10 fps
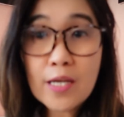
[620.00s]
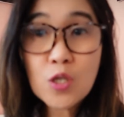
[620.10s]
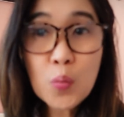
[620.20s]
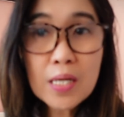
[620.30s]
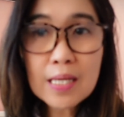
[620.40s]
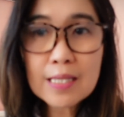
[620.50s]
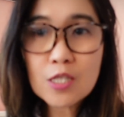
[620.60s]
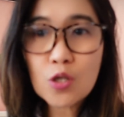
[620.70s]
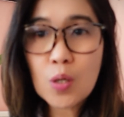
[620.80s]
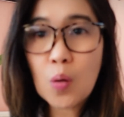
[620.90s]
do we
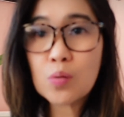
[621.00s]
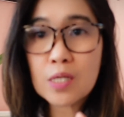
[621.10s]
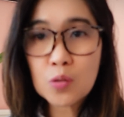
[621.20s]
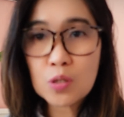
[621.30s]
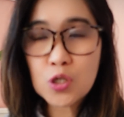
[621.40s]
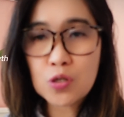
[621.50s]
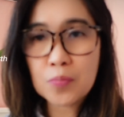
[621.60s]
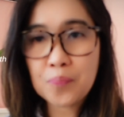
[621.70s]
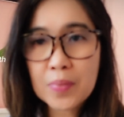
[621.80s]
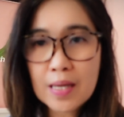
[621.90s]
need to know the culture?
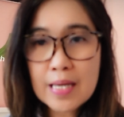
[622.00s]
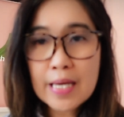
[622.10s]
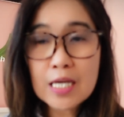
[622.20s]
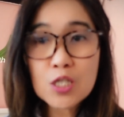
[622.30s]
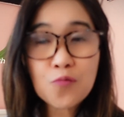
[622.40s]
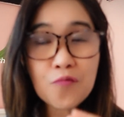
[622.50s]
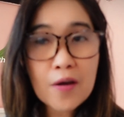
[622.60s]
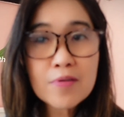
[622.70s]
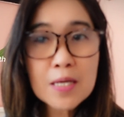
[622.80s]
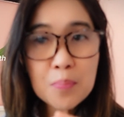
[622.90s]
It is
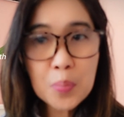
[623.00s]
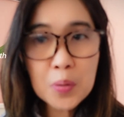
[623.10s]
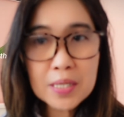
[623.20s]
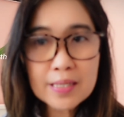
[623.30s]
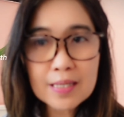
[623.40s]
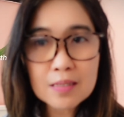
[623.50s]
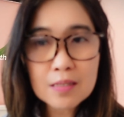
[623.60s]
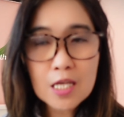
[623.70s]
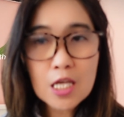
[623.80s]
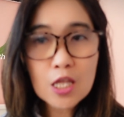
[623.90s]
very important
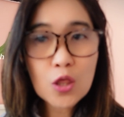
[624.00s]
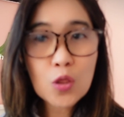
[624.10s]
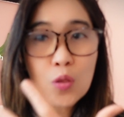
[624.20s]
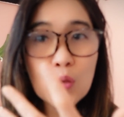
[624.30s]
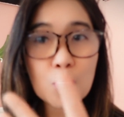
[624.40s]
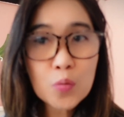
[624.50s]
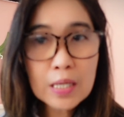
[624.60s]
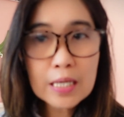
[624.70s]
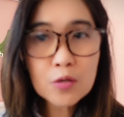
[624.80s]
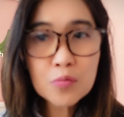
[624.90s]
to
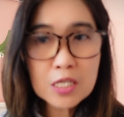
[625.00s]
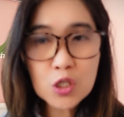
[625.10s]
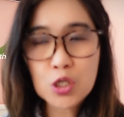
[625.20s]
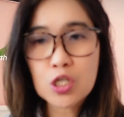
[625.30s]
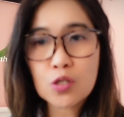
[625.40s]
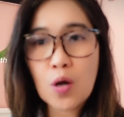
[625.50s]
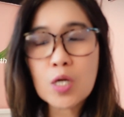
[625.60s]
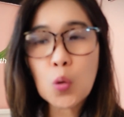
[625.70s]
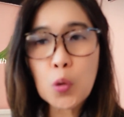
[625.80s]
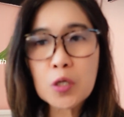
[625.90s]
really research on
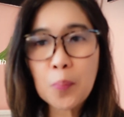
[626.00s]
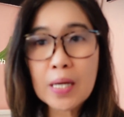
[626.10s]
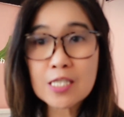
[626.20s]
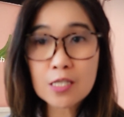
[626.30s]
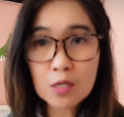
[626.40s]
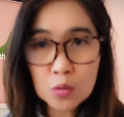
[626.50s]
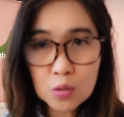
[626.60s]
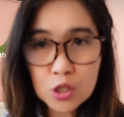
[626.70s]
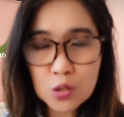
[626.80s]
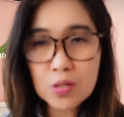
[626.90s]
the workplace
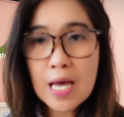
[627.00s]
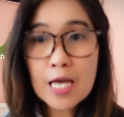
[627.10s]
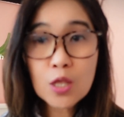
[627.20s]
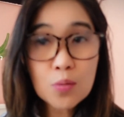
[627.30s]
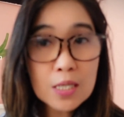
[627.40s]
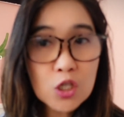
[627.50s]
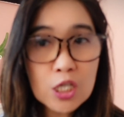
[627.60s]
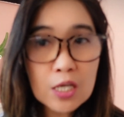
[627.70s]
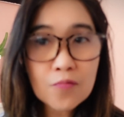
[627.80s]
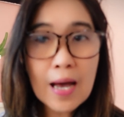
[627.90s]
culture to
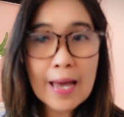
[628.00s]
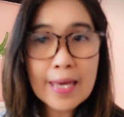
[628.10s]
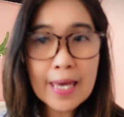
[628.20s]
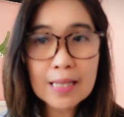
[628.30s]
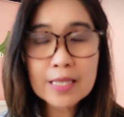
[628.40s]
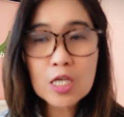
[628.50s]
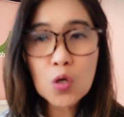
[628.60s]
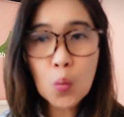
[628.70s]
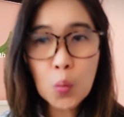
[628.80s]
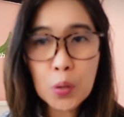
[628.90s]
achieve a
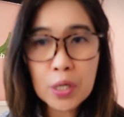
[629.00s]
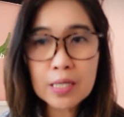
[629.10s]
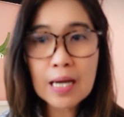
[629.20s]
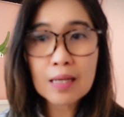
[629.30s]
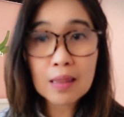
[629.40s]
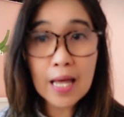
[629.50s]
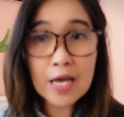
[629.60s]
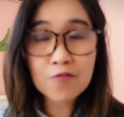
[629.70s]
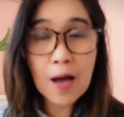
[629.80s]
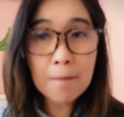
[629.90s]
healthy
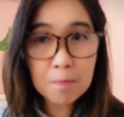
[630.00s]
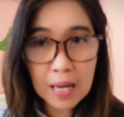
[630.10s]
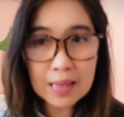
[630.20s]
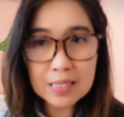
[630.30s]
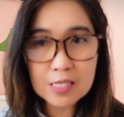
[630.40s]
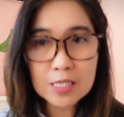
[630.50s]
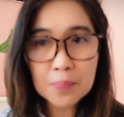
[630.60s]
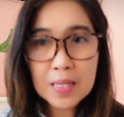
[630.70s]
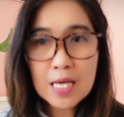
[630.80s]
work-life balance.